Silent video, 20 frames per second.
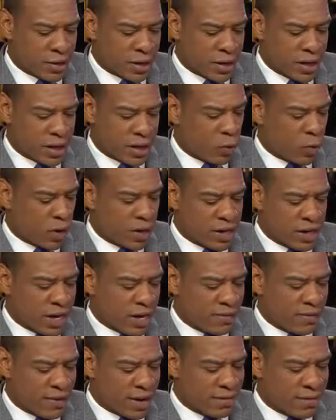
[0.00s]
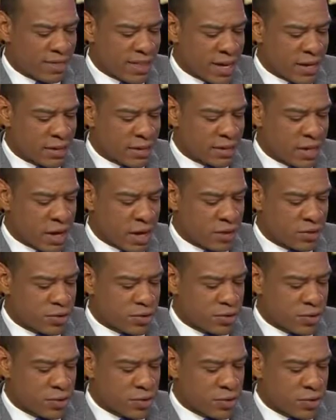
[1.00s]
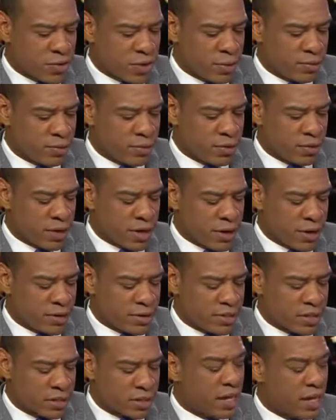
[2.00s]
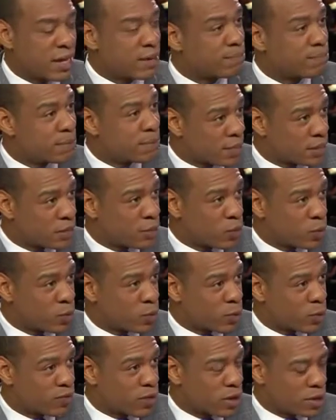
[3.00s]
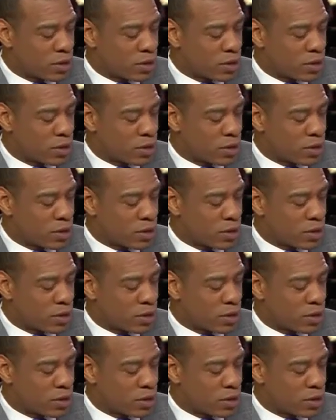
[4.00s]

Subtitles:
$95,000 through cryptocurrencies like Bitcoin. We've all